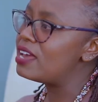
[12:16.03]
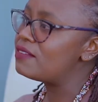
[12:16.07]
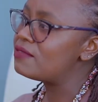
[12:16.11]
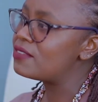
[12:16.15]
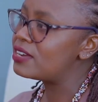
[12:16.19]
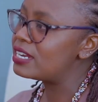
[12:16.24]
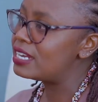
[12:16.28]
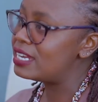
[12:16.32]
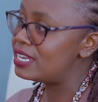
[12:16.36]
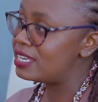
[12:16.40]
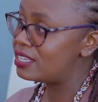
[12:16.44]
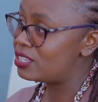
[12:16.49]

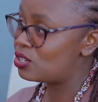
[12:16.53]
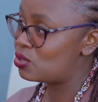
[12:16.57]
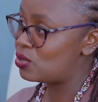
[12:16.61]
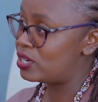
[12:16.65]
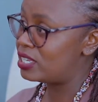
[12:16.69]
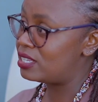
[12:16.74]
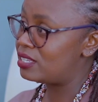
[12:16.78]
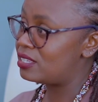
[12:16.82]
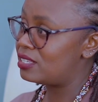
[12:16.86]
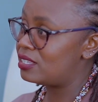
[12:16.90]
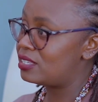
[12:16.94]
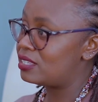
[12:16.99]
everyday
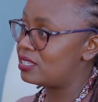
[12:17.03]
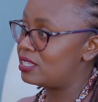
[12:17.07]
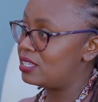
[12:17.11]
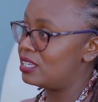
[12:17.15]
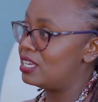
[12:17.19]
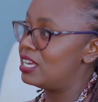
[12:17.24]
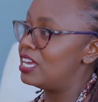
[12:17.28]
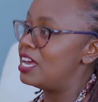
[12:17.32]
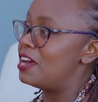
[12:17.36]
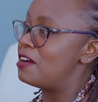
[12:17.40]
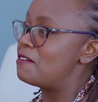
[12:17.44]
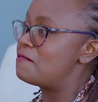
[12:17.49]
stresses,
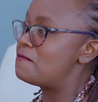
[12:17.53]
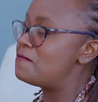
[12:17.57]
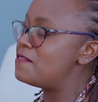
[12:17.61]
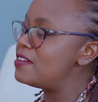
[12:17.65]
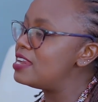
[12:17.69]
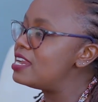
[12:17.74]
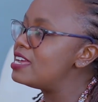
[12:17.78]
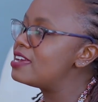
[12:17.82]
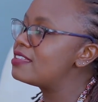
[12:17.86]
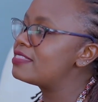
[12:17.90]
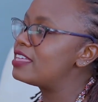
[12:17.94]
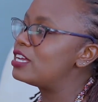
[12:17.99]

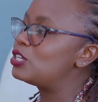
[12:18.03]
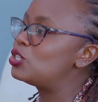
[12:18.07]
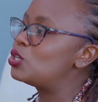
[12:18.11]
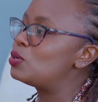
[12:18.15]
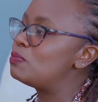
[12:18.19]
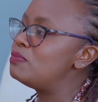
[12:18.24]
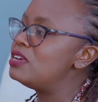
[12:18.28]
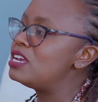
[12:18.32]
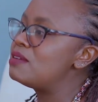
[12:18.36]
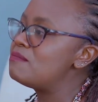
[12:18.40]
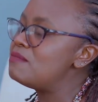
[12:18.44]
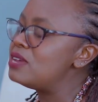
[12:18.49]
feeling that
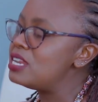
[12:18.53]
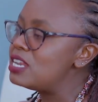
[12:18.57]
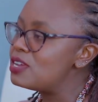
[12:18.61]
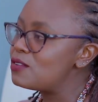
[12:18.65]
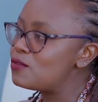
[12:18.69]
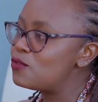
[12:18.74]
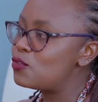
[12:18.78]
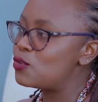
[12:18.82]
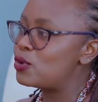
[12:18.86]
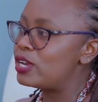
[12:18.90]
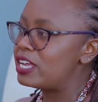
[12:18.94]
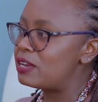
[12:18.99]
you're being
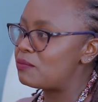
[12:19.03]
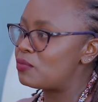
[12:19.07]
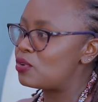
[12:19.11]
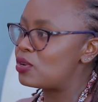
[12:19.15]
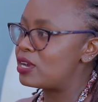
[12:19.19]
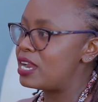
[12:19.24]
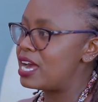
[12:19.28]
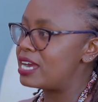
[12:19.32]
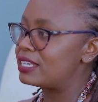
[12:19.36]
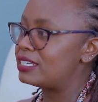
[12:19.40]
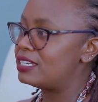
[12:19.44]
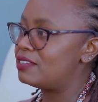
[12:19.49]
meaningful and
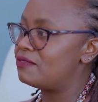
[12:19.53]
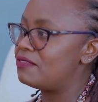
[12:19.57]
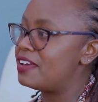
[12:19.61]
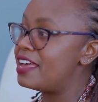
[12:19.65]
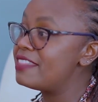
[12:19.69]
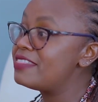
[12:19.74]
productive,